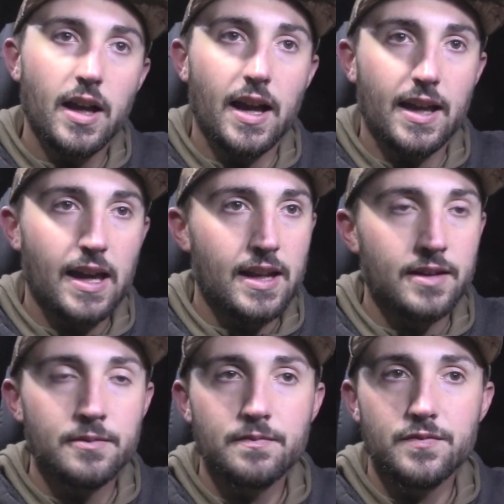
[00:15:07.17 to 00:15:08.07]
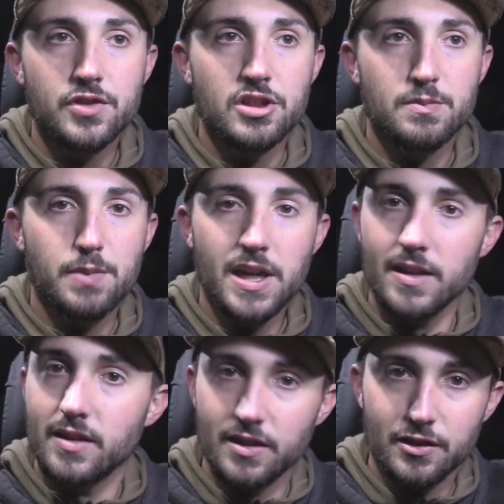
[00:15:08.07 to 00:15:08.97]
I kind of just
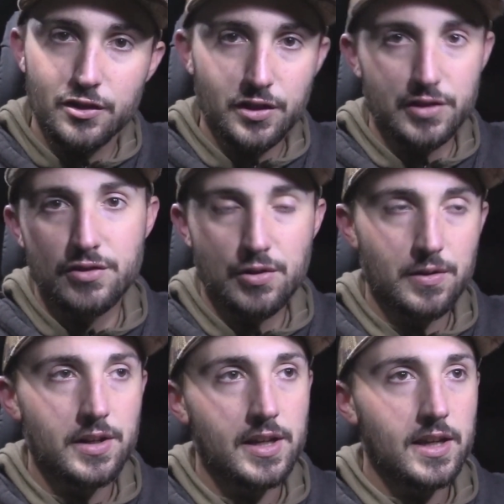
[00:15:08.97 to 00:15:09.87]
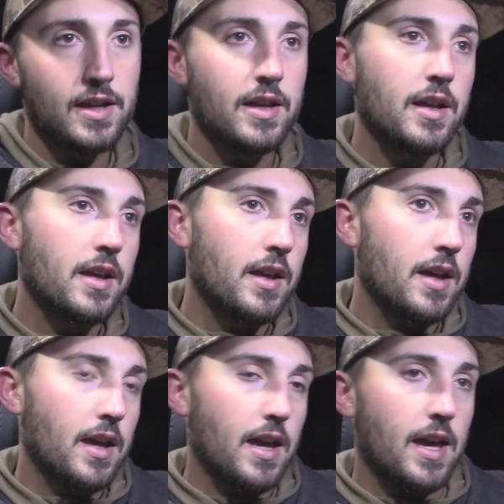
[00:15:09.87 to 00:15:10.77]
picked a good tree,
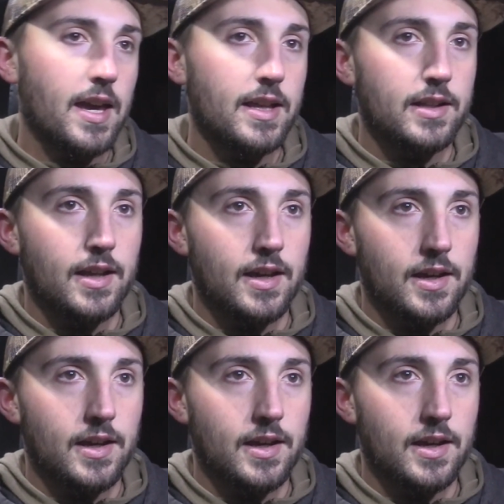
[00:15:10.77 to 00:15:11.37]
and